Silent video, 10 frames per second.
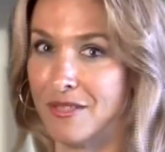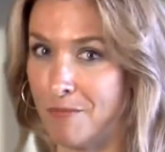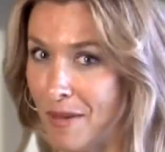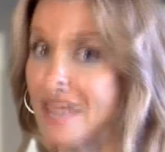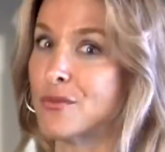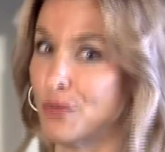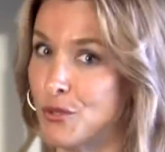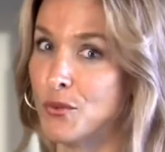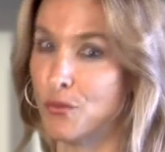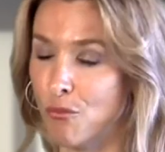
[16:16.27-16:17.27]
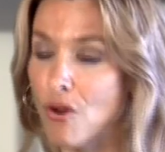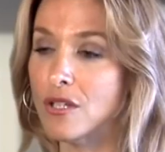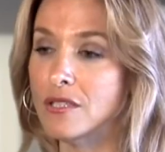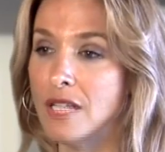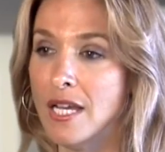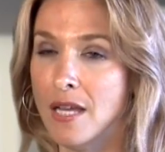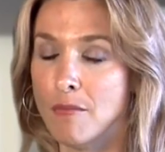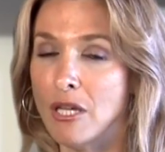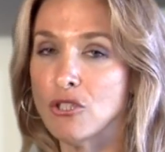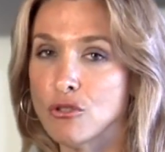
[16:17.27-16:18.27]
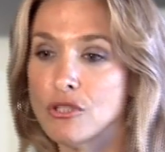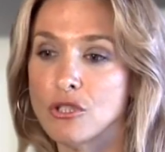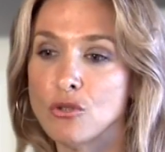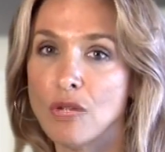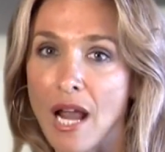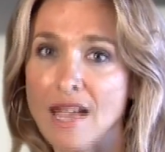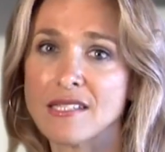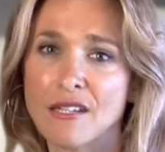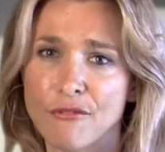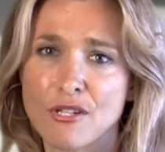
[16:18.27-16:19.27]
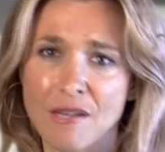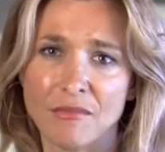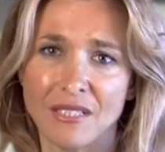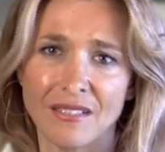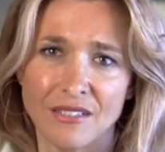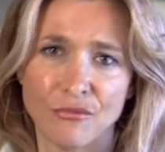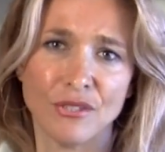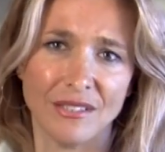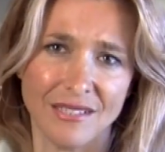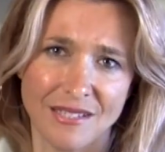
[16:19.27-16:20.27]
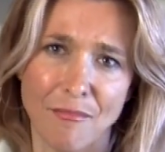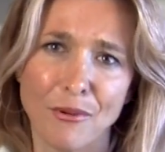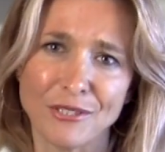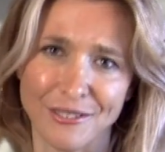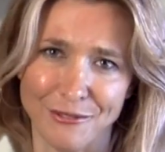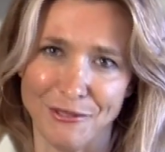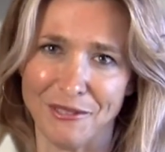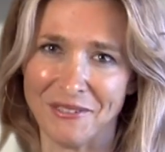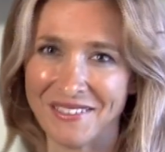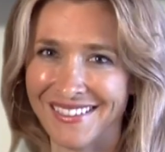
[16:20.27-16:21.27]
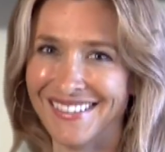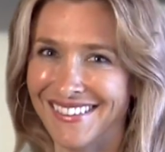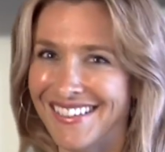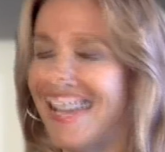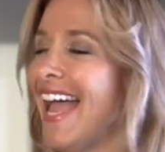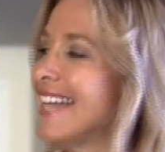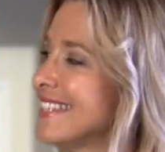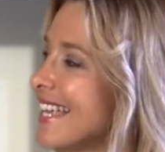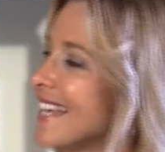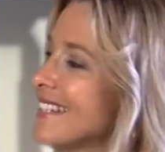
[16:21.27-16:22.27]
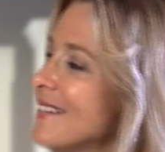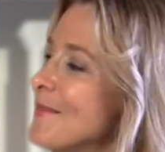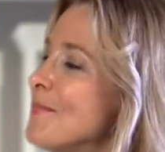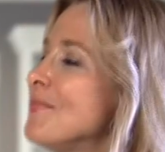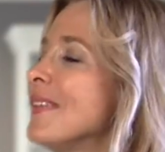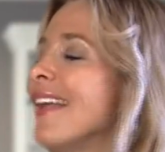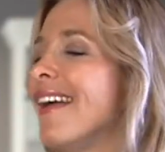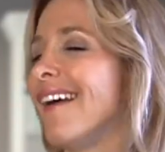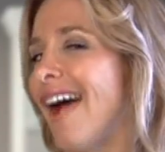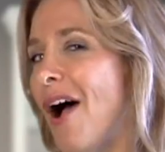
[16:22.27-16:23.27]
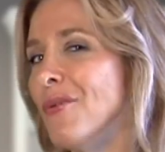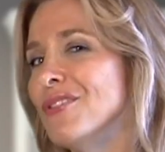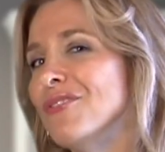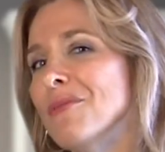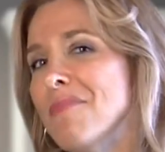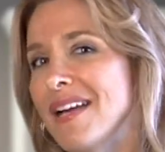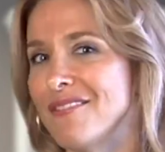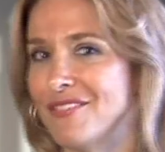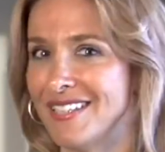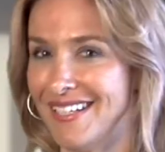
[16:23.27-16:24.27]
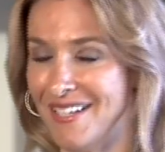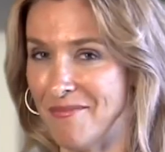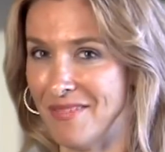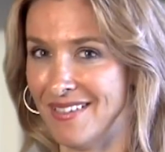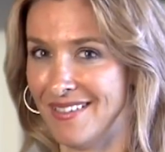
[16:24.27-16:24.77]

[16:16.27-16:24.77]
Depends what you want. Make sure that you are asking for something it really is important to you. And then how it will benefit him.